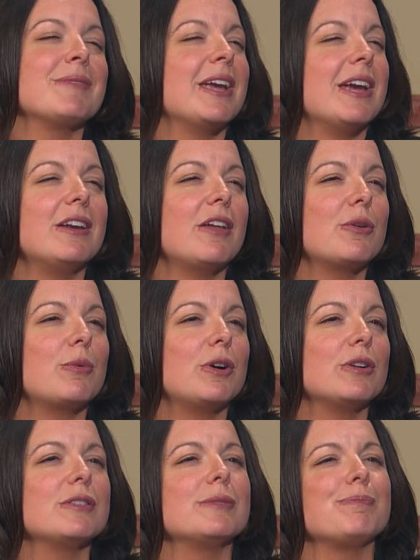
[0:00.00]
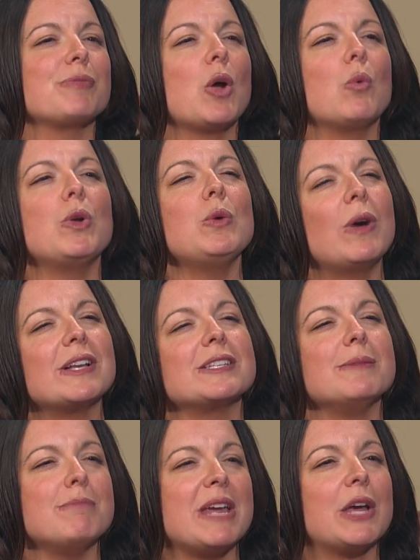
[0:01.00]
In other words, we want to
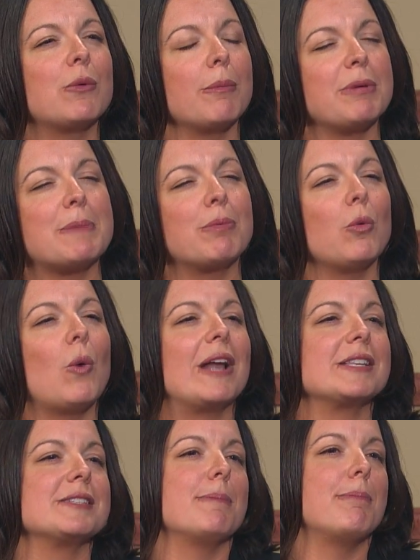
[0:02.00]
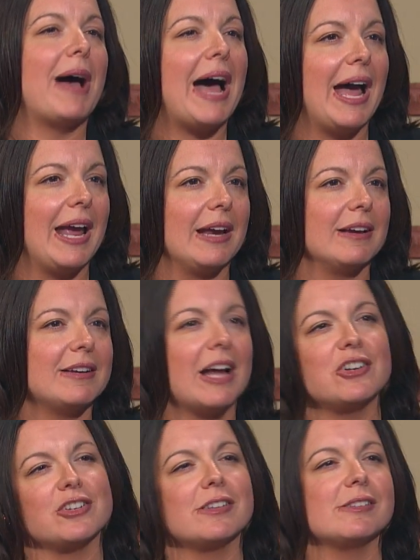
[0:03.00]
make what people want to buy,
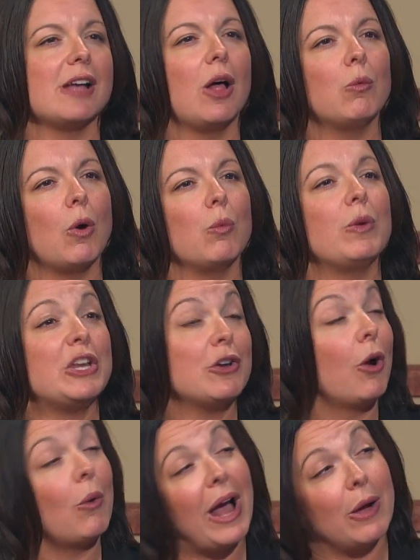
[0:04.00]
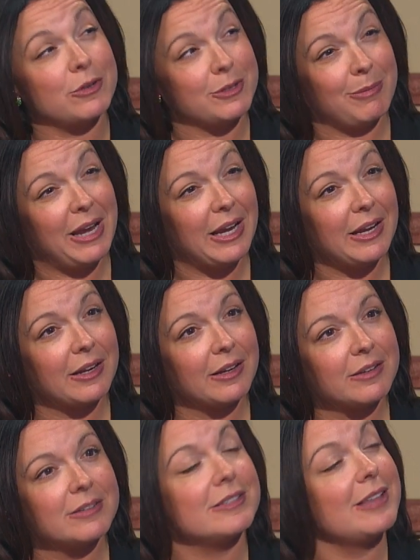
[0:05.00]
not just sell what we know how to make.
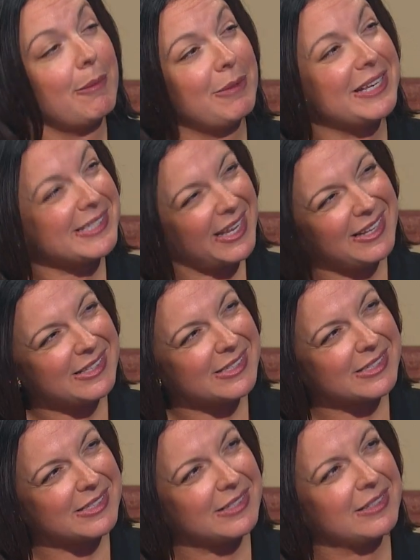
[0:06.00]
Does that make sense?